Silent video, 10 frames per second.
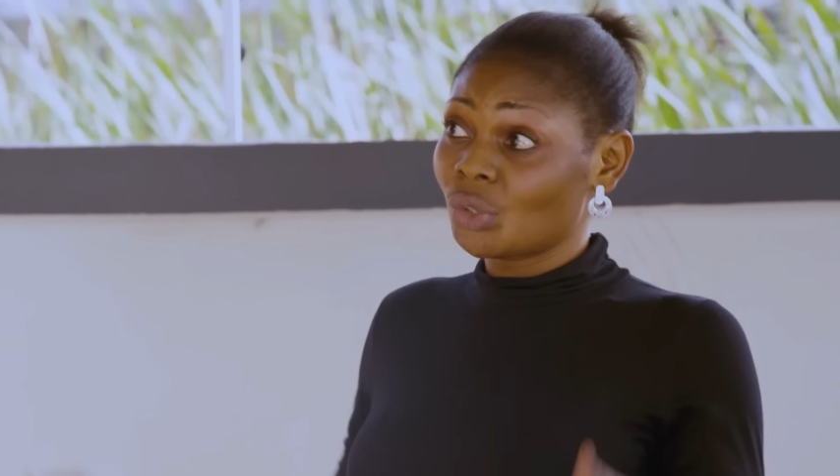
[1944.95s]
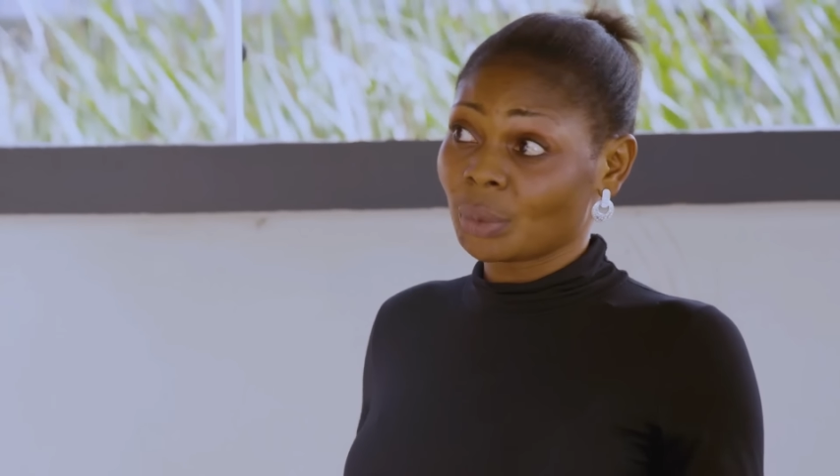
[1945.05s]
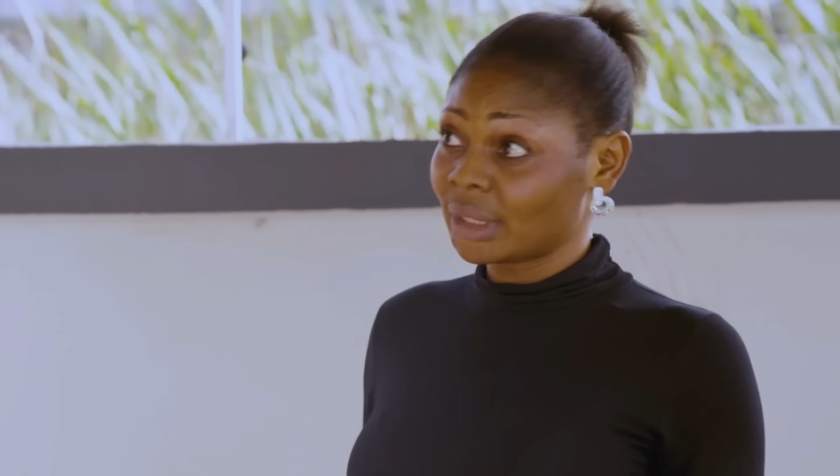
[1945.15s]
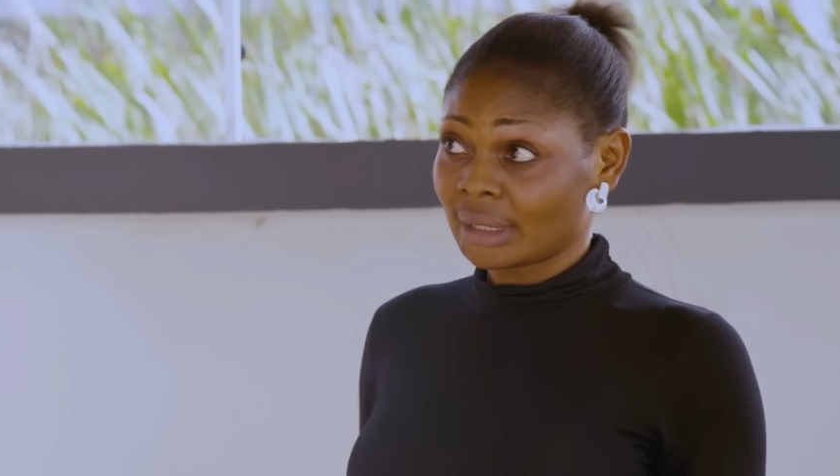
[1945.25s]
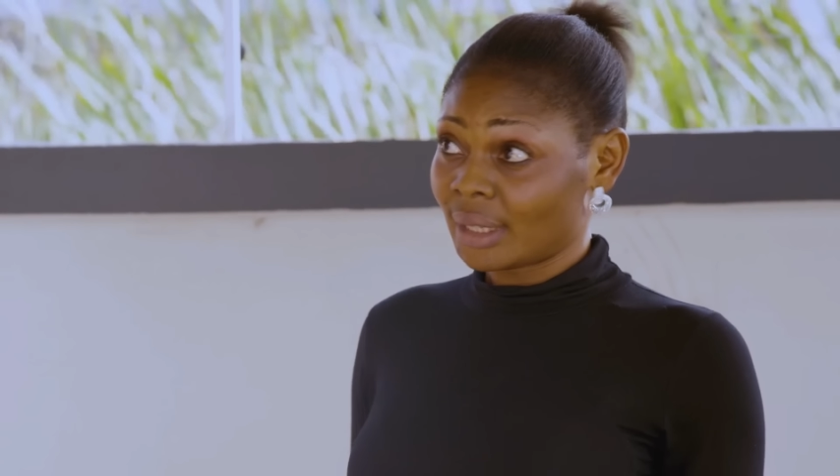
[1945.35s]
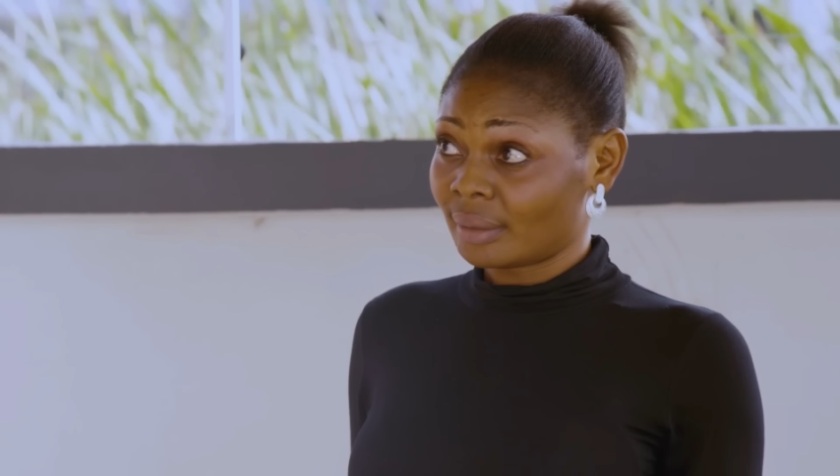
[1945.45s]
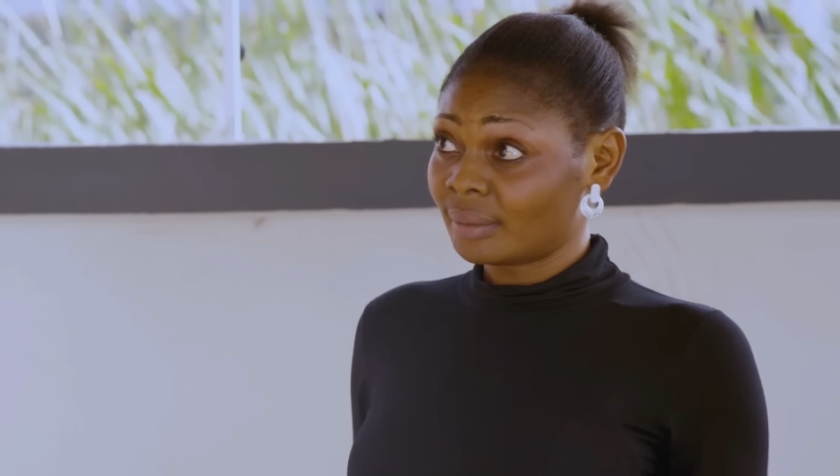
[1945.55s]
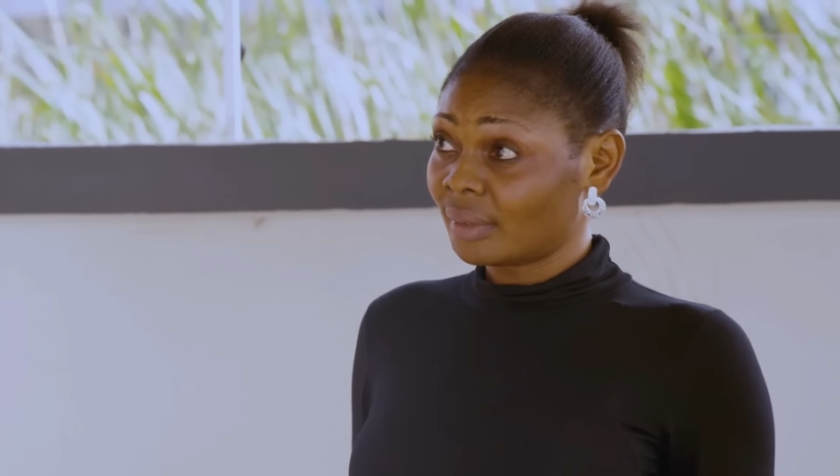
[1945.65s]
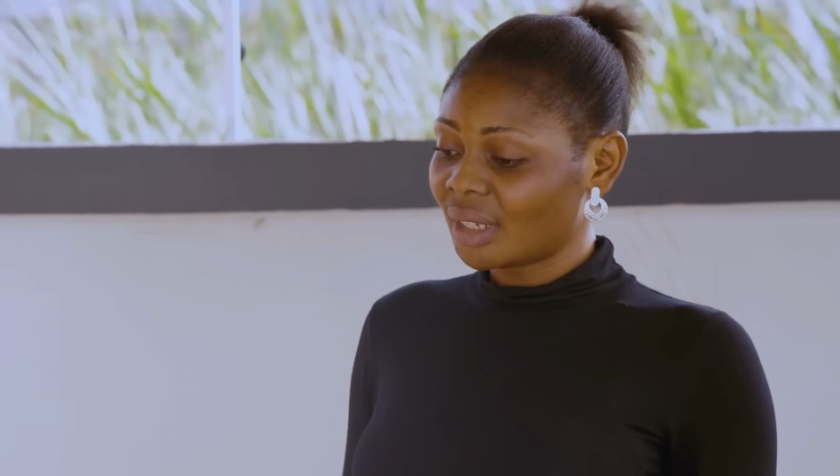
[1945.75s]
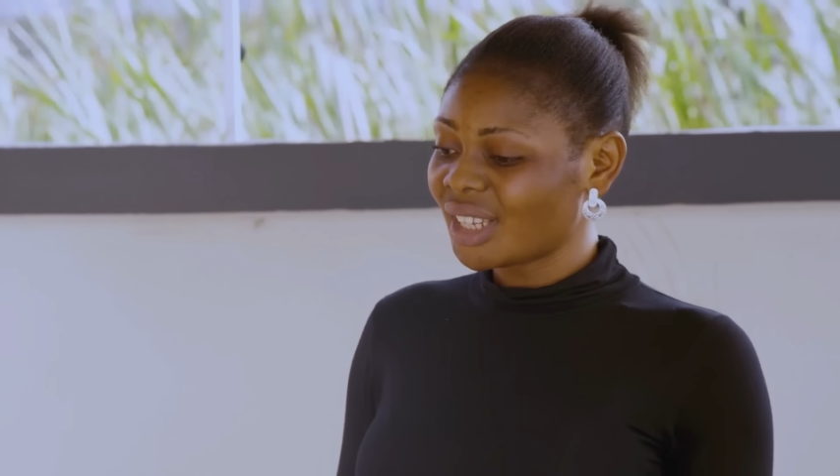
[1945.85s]
you're doing,
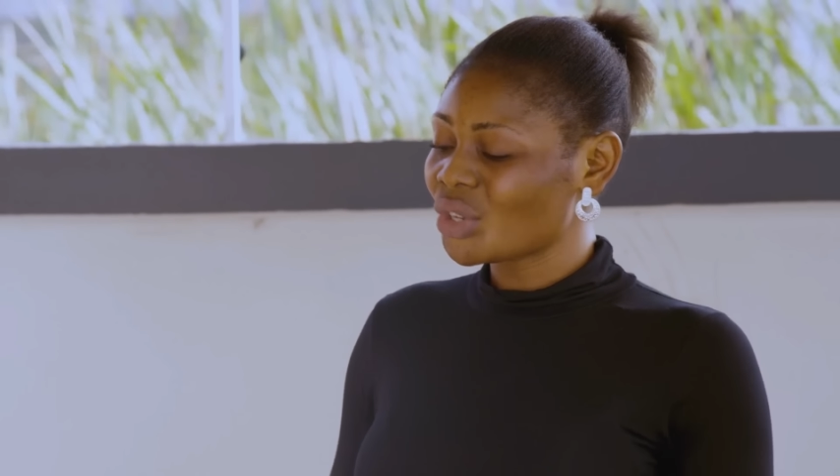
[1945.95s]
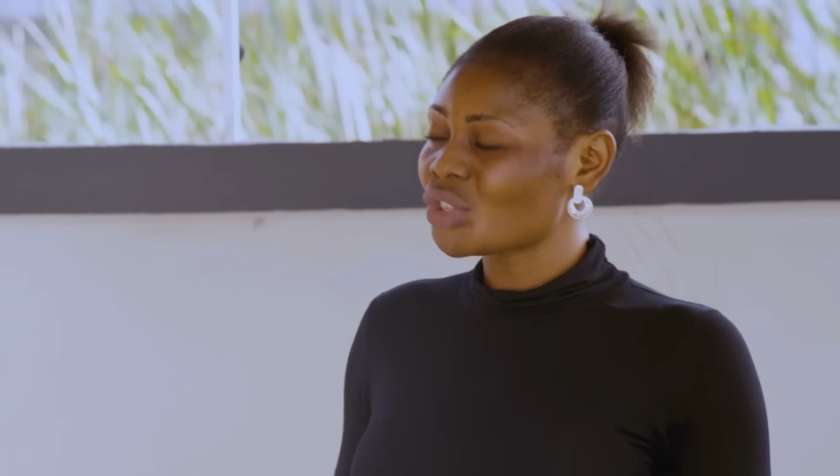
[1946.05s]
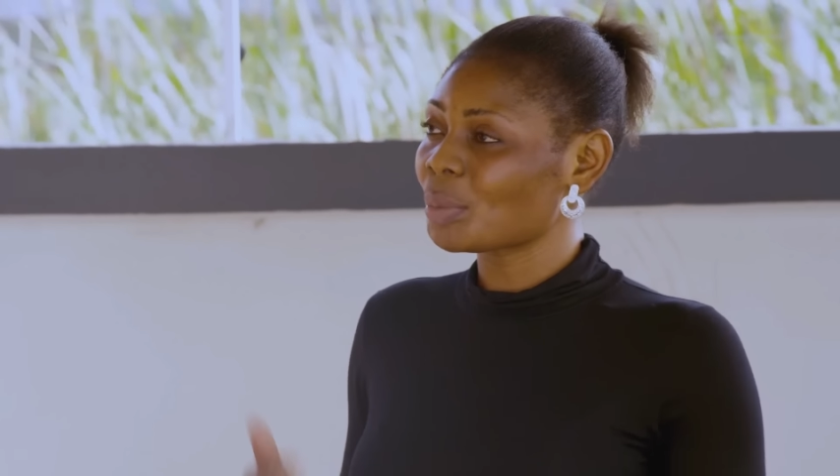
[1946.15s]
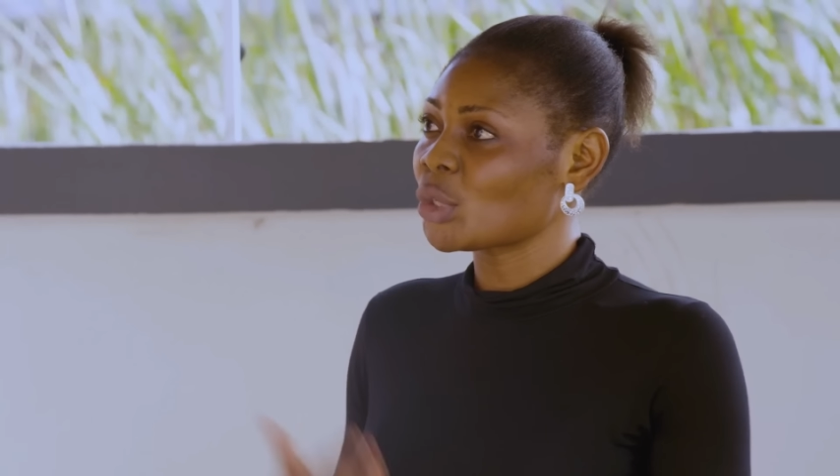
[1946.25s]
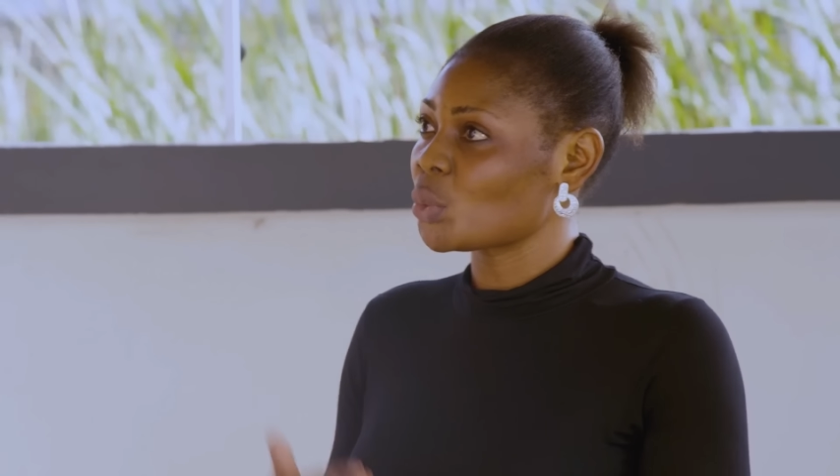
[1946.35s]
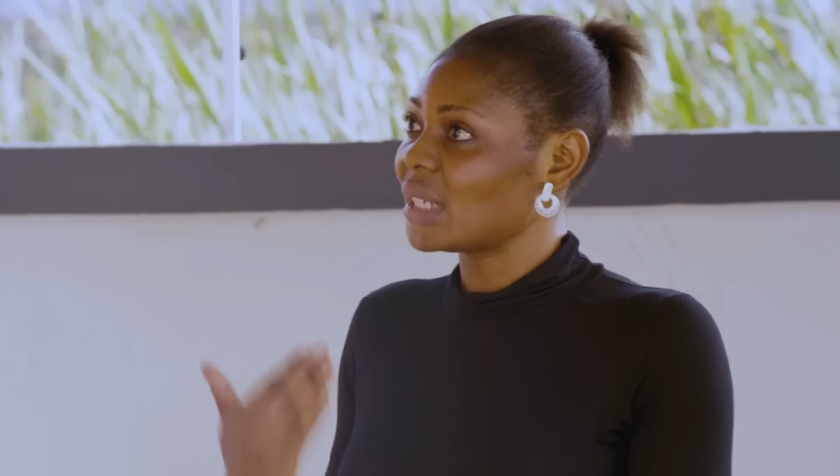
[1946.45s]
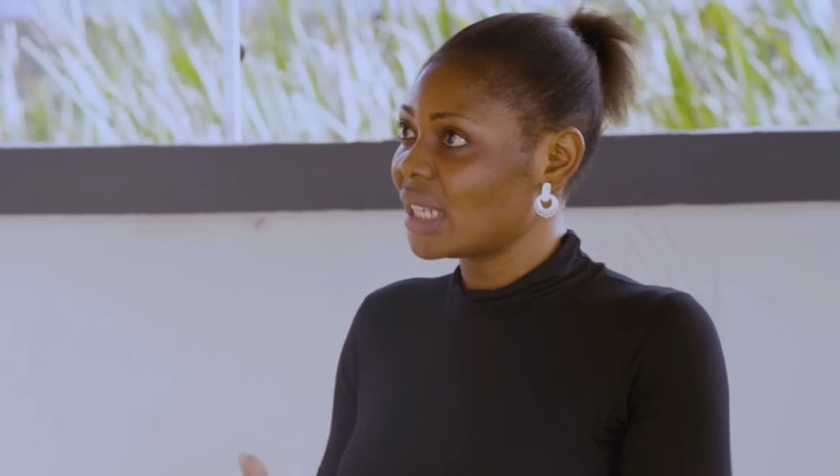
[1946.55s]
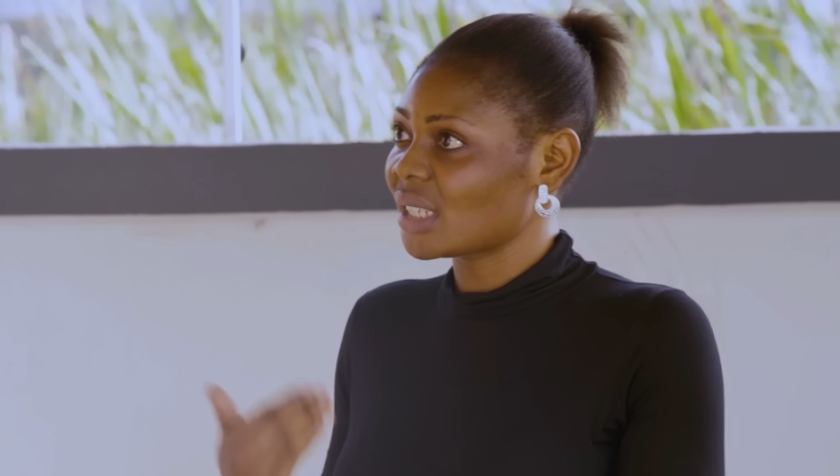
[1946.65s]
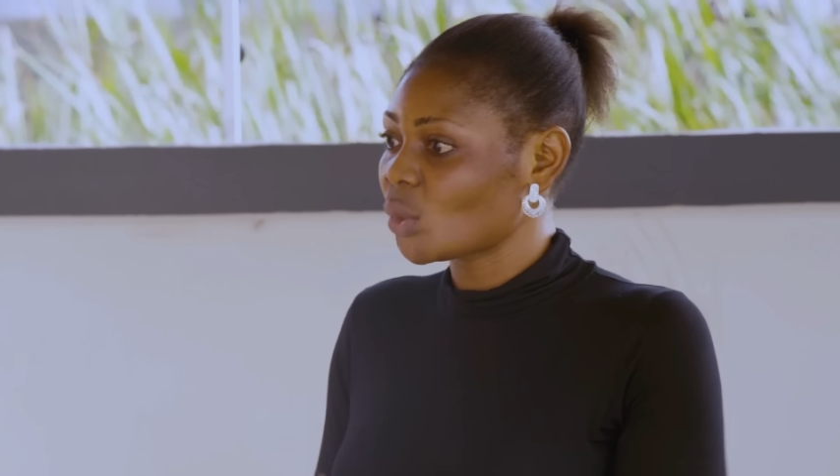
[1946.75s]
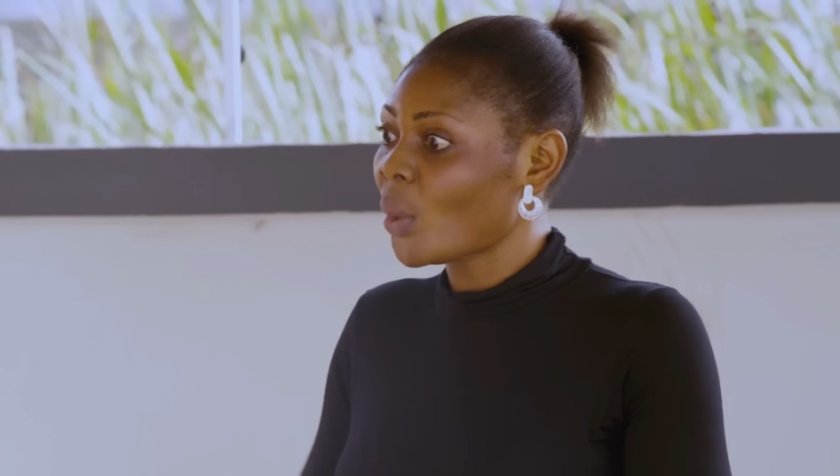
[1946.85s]
it's going to be too late.